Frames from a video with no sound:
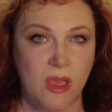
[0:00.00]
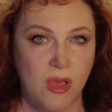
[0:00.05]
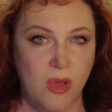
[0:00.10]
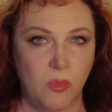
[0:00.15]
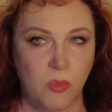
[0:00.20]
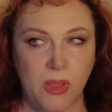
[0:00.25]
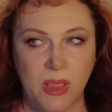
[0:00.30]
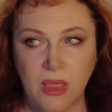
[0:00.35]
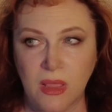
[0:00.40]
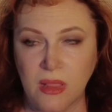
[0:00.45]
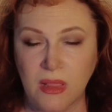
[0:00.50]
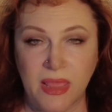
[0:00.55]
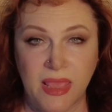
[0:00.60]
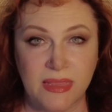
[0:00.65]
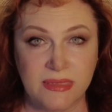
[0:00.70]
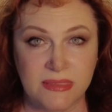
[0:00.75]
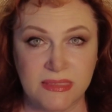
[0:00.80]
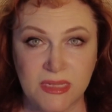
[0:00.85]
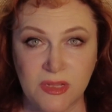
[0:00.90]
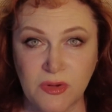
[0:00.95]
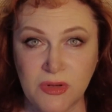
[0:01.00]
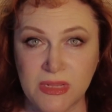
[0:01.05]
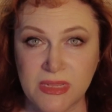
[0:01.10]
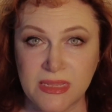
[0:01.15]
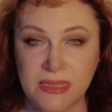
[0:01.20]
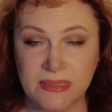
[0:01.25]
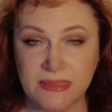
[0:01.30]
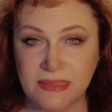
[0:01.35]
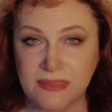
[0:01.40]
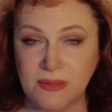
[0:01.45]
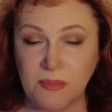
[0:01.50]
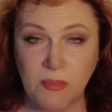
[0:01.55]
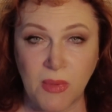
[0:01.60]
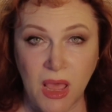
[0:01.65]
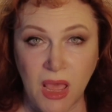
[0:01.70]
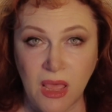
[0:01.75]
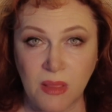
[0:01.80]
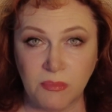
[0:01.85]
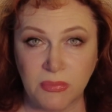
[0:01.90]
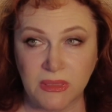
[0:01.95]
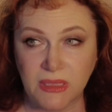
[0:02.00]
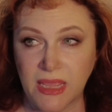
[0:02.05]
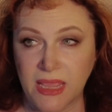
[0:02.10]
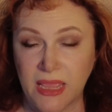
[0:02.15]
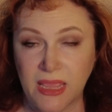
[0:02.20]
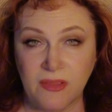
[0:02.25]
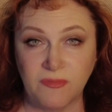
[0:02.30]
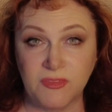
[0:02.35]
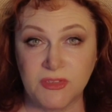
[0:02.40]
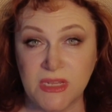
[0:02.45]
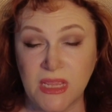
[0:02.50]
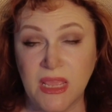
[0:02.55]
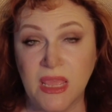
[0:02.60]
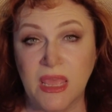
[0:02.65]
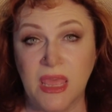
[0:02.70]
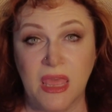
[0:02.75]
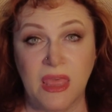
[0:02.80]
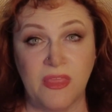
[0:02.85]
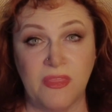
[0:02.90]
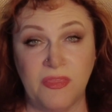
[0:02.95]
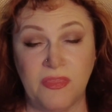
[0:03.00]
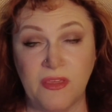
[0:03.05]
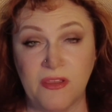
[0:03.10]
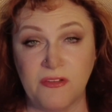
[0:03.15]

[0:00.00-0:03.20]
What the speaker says: Well, as soon as the mob left, the